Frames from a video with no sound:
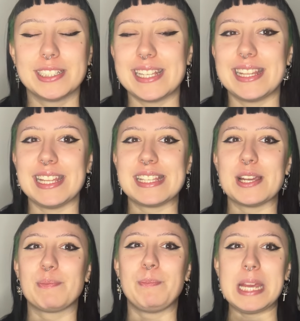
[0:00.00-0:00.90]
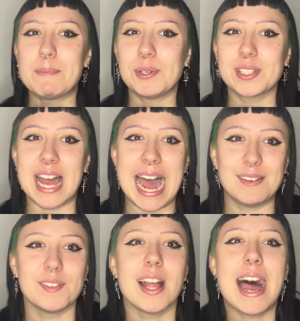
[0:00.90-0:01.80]
These are people that
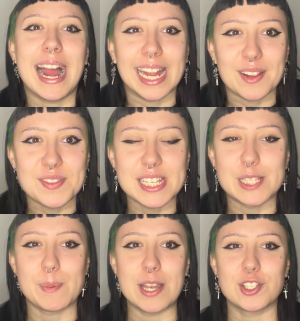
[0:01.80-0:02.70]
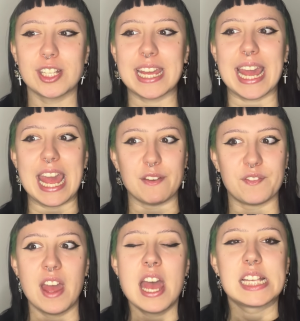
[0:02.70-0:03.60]
have lives, especially
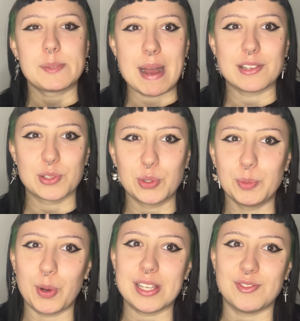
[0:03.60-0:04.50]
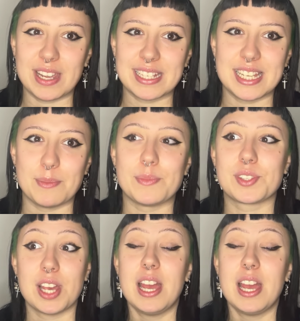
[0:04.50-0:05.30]
if Smart Schoolboy's victims